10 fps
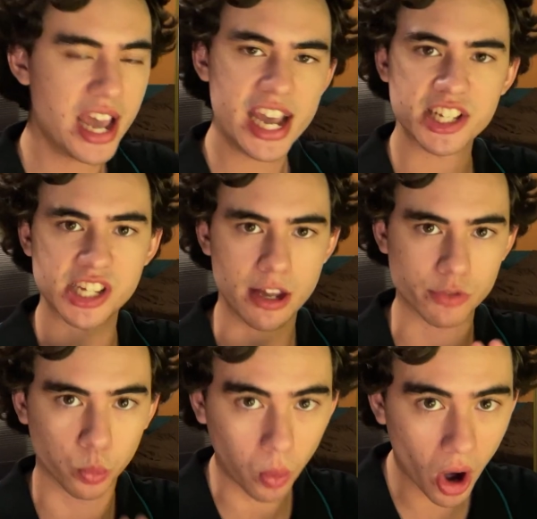It saves
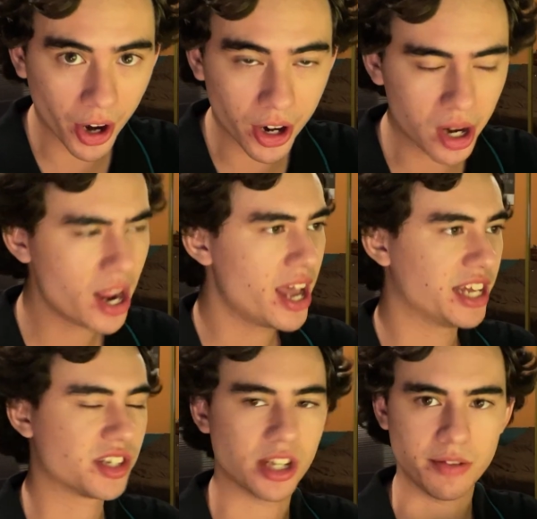water,
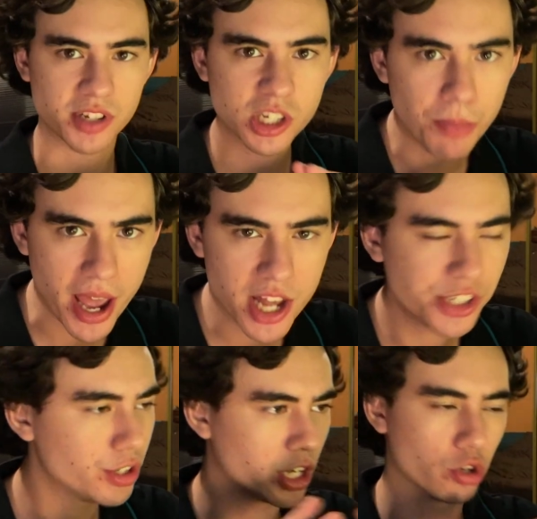it saves space,
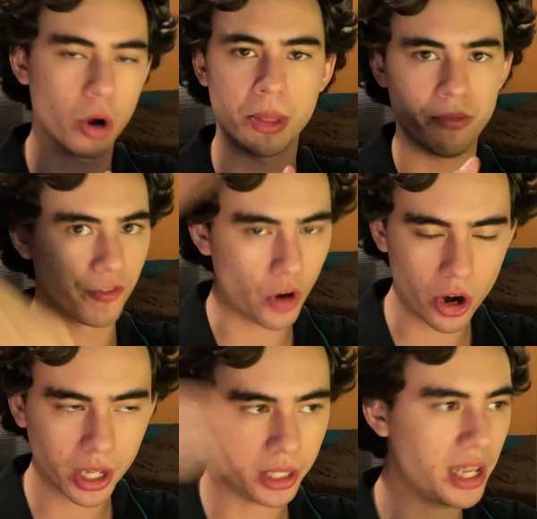you can grow them
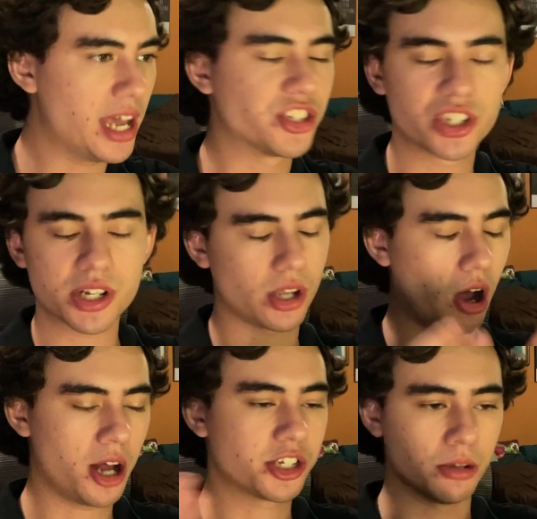vertically, it's just
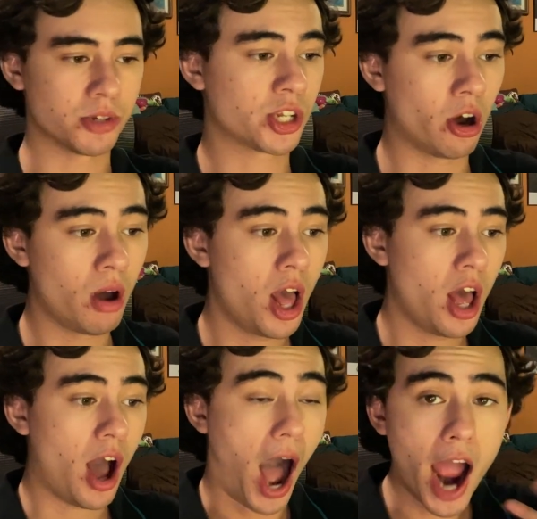awesome. So
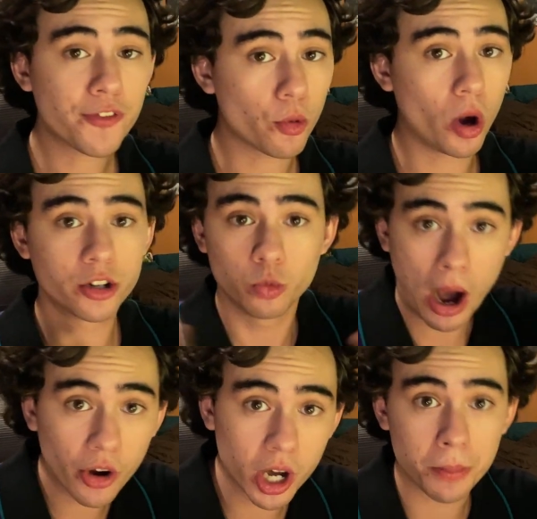I, for one,
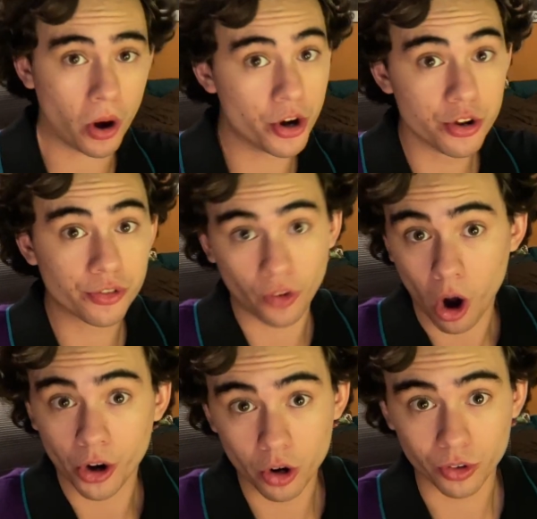welcome our new
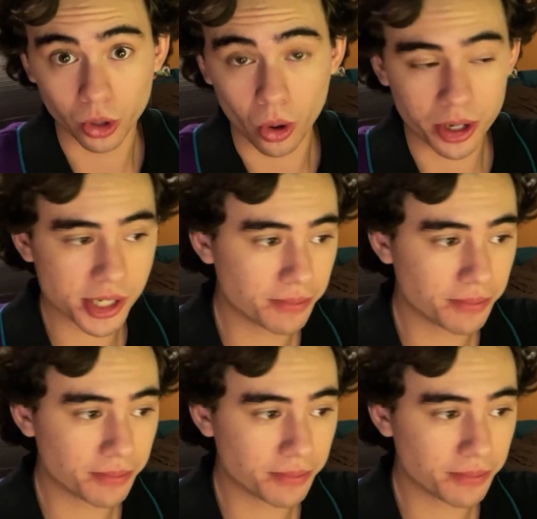frog overlords.